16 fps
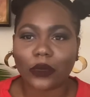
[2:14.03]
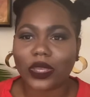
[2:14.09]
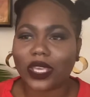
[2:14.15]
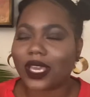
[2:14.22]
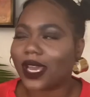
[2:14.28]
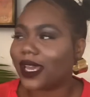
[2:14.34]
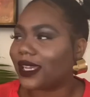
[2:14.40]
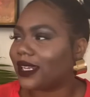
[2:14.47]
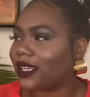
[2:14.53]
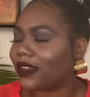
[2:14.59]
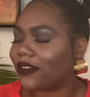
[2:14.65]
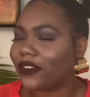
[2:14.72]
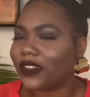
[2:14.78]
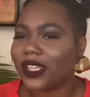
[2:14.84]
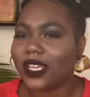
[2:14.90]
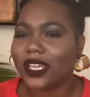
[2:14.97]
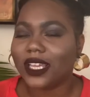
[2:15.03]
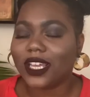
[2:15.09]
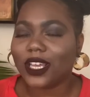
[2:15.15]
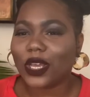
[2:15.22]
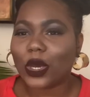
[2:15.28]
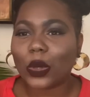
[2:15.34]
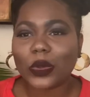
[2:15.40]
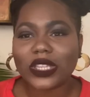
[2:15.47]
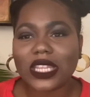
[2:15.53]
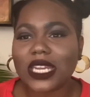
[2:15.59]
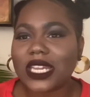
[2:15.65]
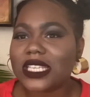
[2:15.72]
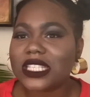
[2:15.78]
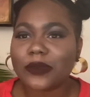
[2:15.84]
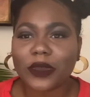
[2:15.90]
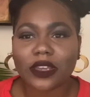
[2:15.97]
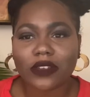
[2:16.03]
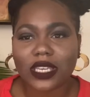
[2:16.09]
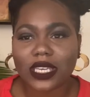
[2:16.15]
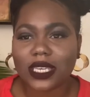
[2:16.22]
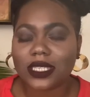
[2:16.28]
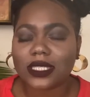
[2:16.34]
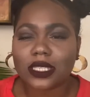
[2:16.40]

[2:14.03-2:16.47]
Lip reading: We kind of go with an experience.